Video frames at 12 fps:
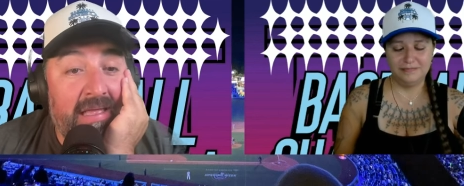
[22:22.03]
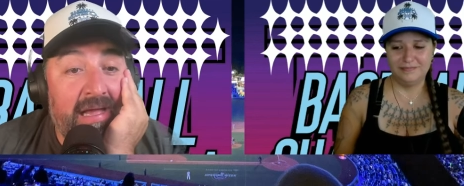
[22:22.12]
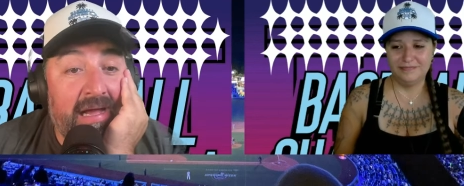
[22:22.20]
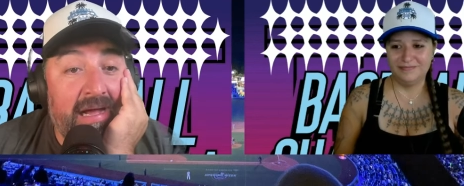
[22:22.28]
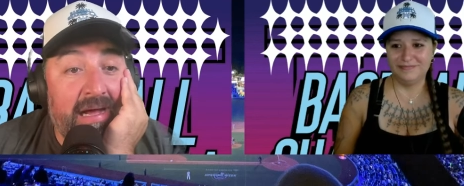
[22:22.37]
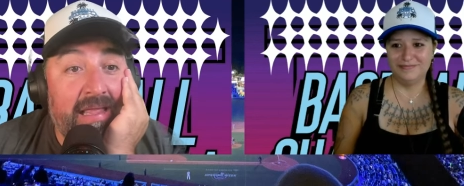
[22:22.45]

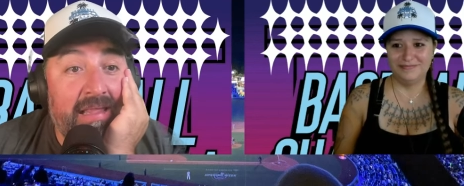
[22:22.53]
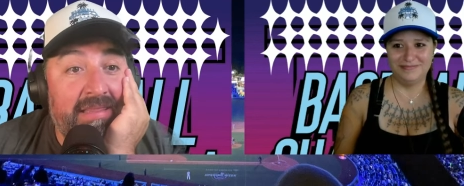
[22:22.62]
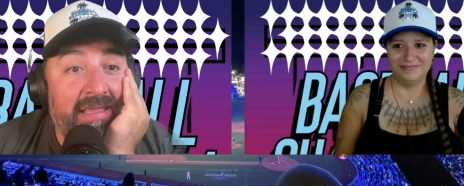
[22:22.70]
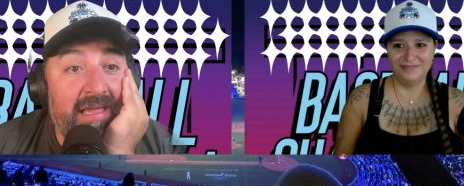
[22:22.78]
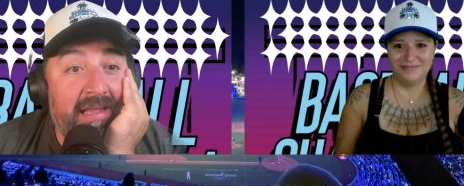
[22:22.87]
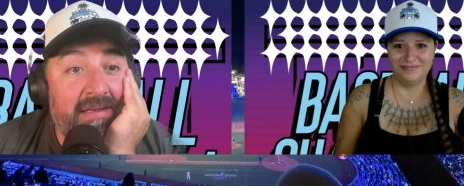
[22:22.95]
Speaker 1: uh,
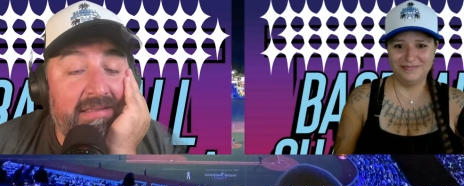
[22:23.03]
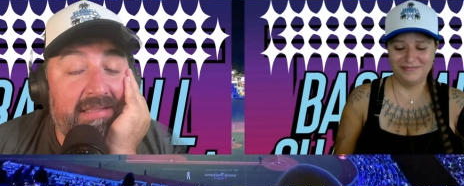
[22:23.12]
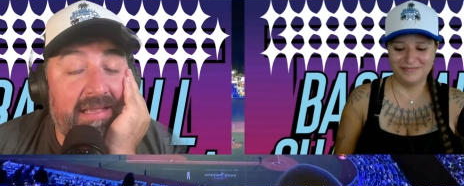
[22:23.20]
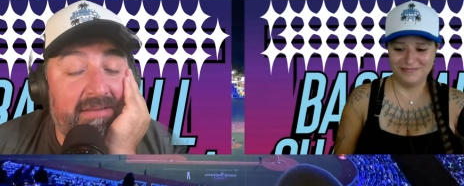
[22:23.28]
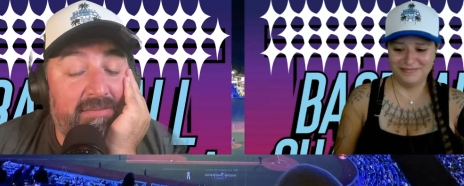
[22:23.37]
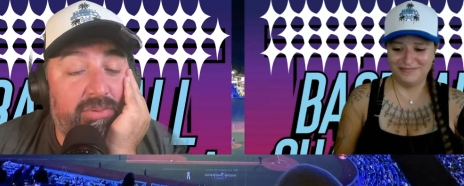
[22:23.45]
that
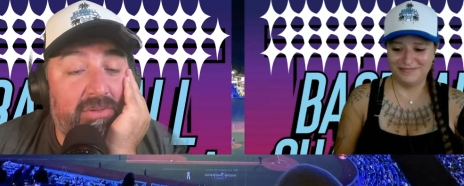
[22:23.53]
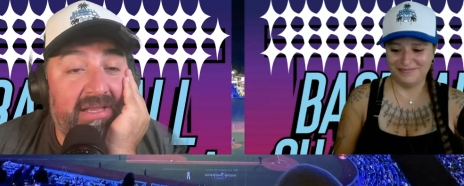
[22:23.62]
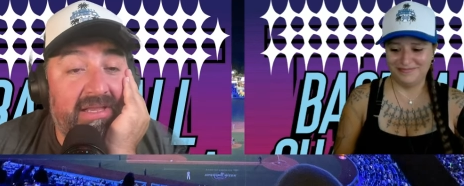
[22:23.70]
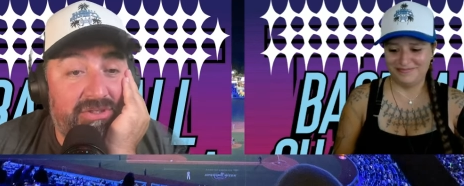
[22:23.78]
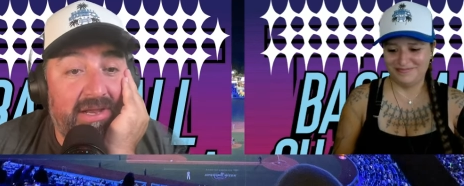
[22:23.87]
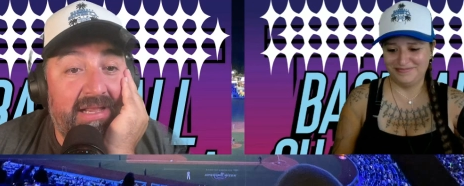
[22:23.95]
that
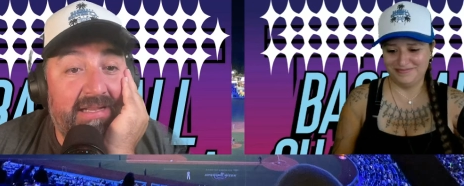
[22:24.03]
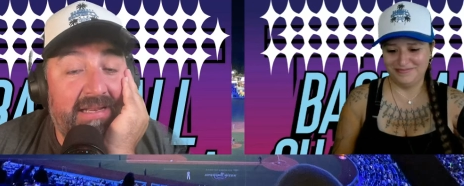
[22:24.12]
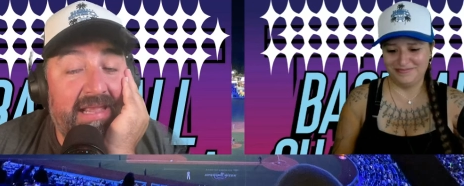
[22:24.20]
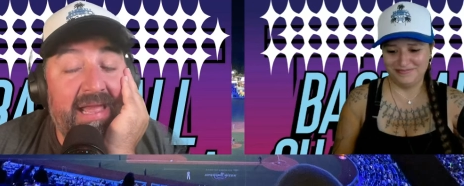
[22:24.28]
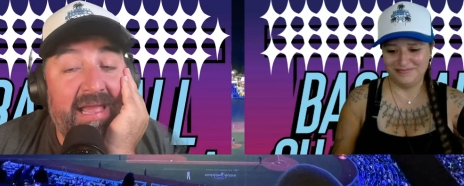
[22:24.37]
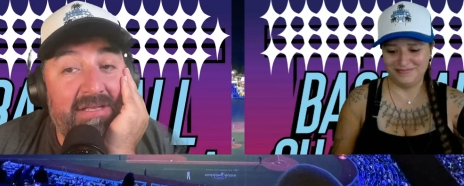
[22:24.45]
Blake Treinen
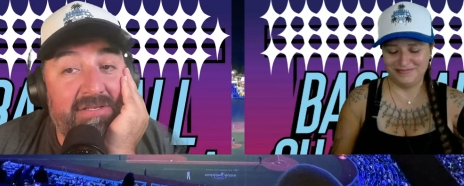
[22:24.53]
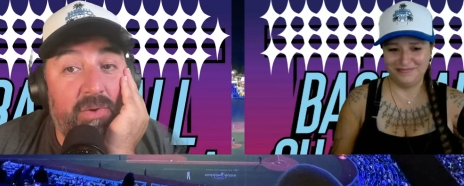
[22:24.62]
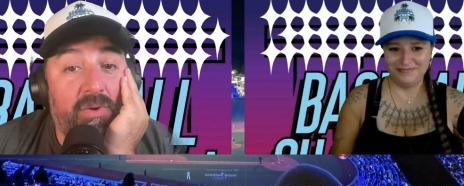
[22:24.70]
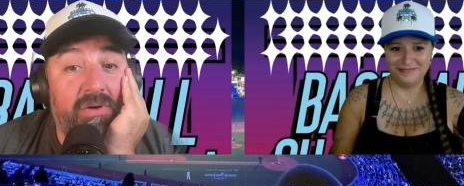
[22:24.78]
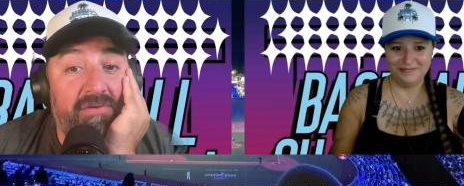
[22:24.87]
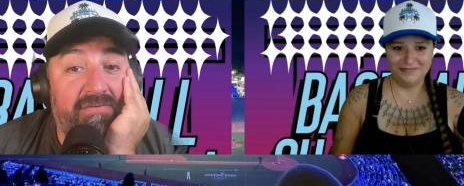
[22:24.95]
has,
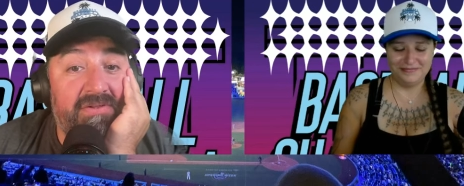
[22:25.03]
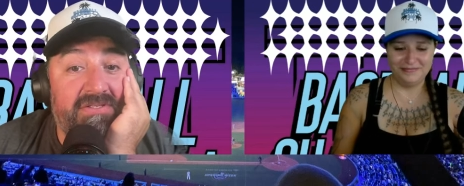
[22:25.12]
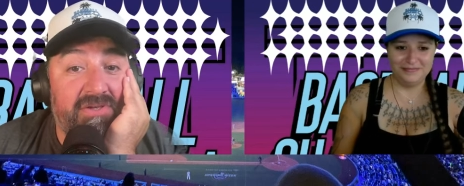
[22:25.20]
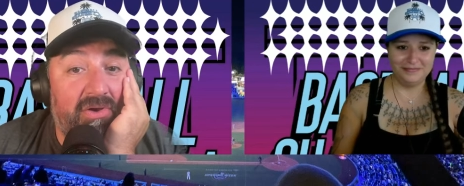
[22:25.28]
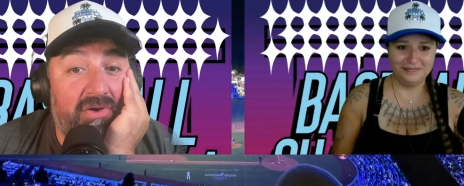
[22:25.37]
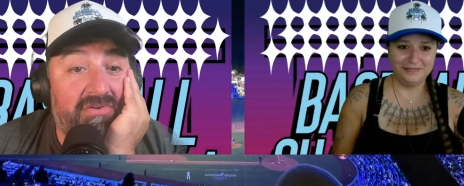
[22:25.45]
or if
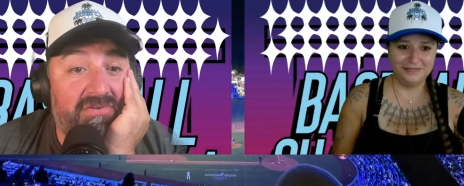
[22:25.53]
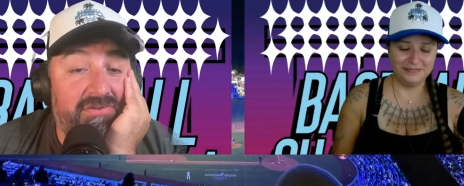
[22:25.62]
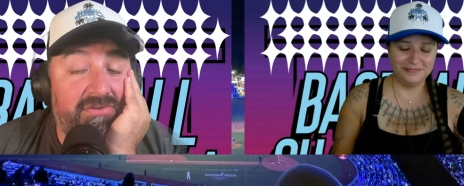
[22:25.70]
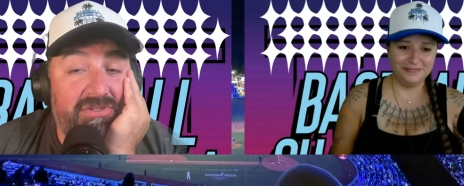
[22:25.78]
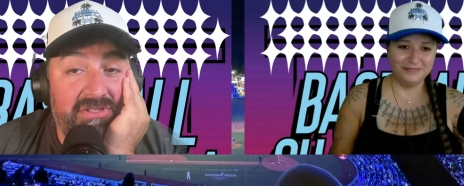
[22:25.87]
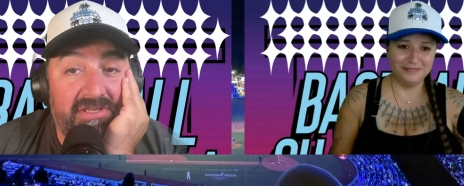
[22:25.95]
it's
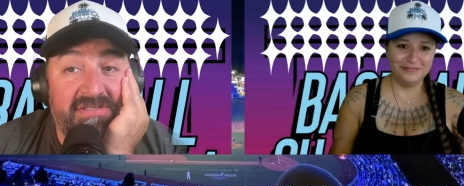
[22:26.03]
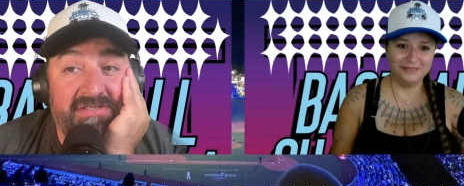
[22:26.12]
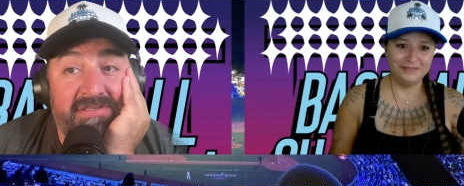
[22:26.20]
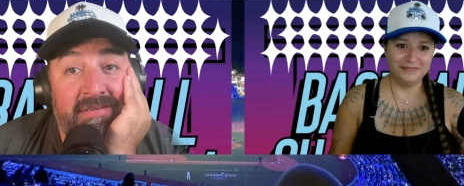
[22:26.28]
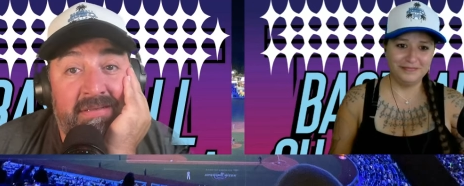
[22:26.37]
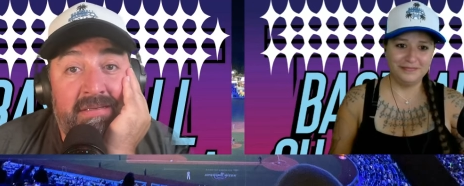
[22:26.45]
also
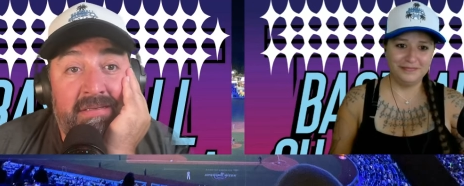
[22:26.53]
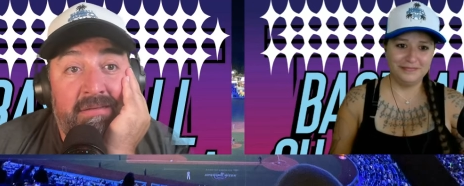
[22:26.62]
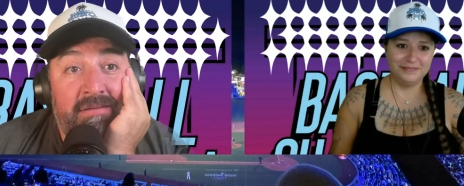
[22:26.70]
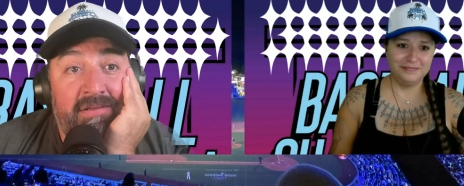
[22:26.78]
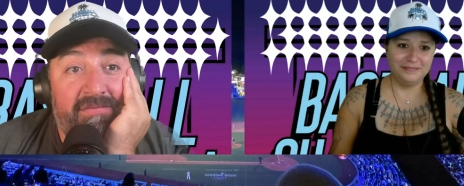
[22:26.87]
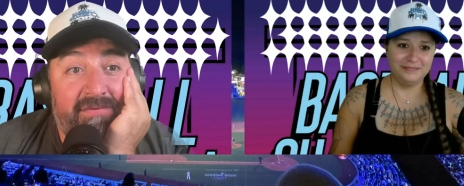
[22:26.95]
just
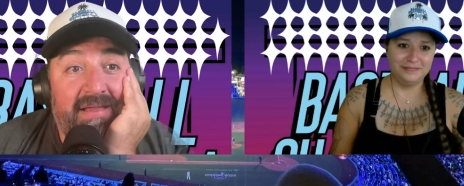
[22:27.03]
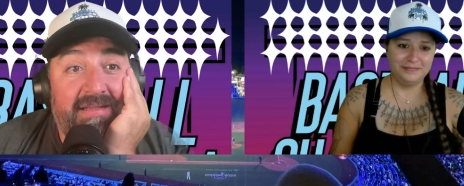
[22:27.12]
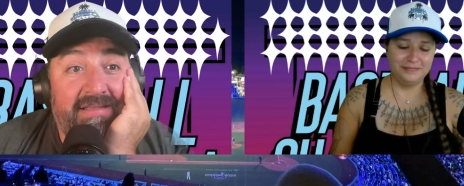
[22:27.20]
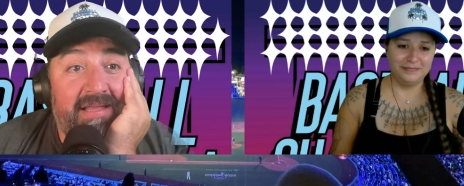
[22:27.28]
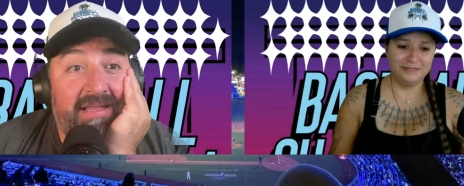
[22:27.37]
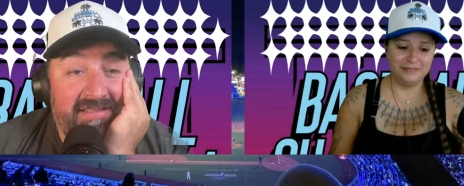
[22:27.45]
the
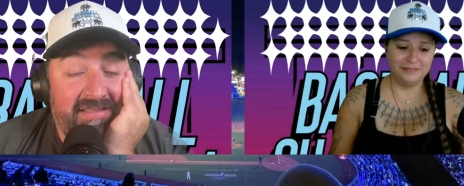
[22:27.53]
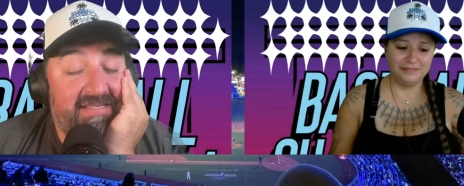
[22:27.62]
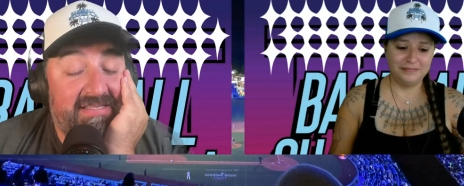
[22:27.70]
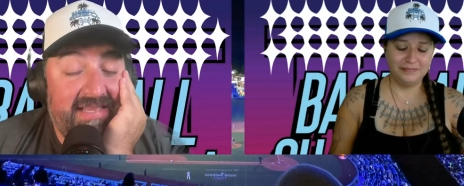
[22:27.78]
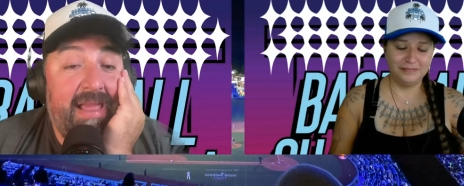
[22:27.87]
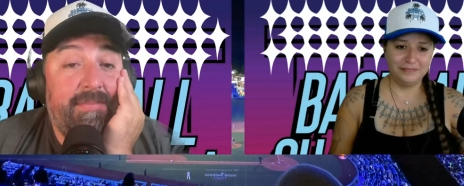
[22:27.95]
fact that uh, the
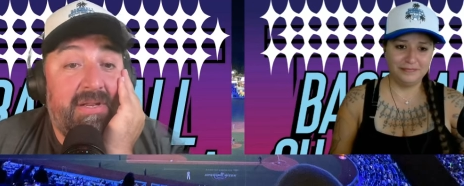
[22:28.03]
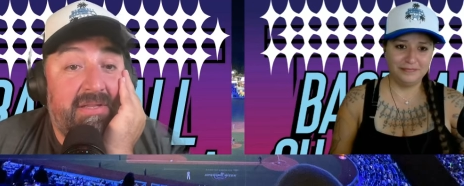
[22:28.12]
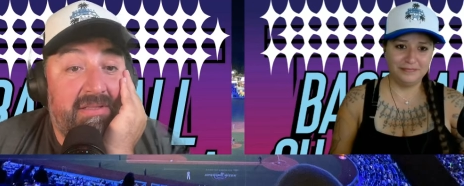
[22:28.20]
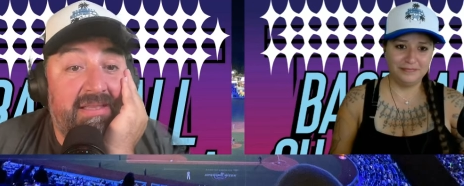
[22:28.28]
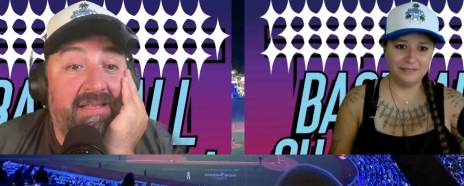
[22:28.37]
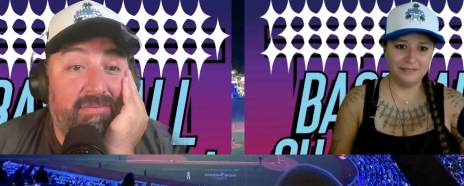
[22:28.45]

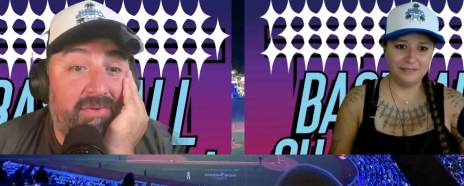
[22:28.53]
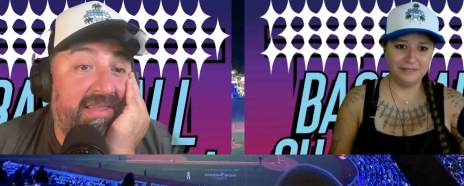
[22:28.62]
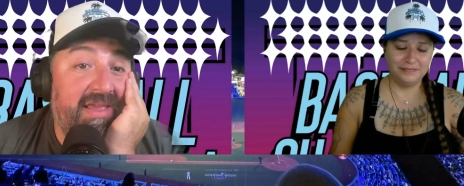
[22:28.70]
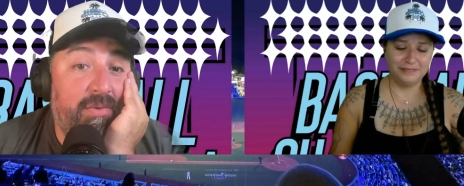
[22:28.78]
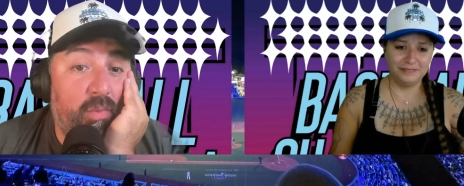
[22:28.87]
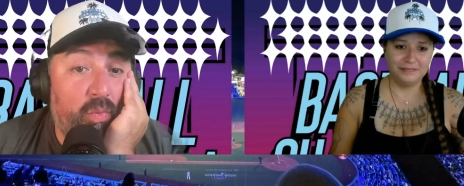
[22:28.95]
stamina thing, where
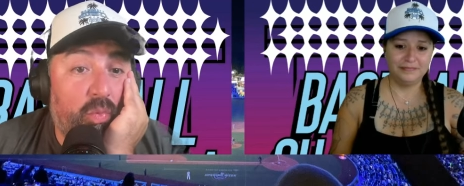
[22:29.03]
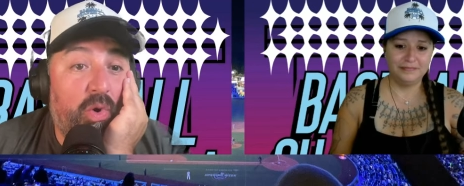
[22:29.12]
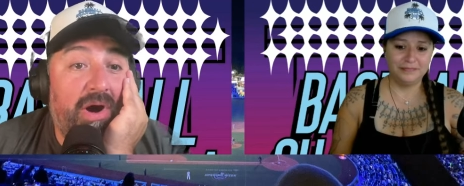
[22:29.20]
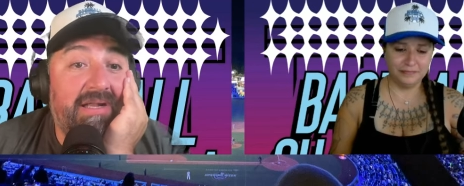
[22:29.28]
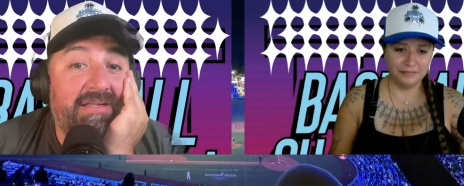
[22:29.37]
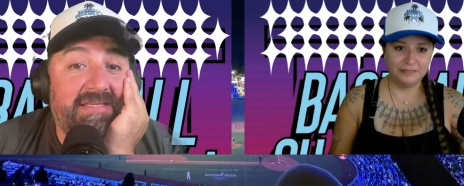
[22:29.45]
they
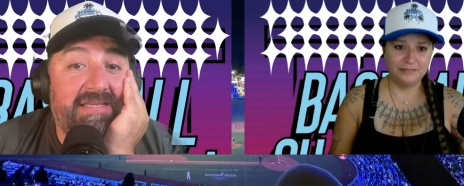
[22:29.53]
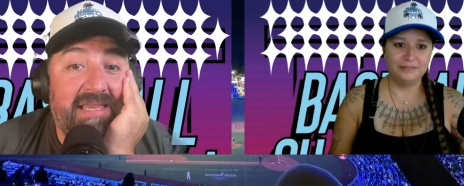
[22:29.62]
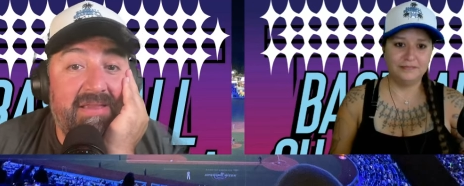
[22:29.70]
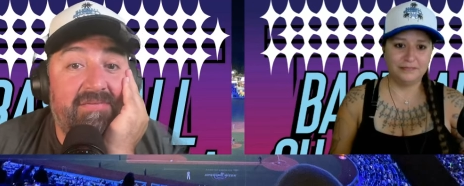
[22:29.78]
want to give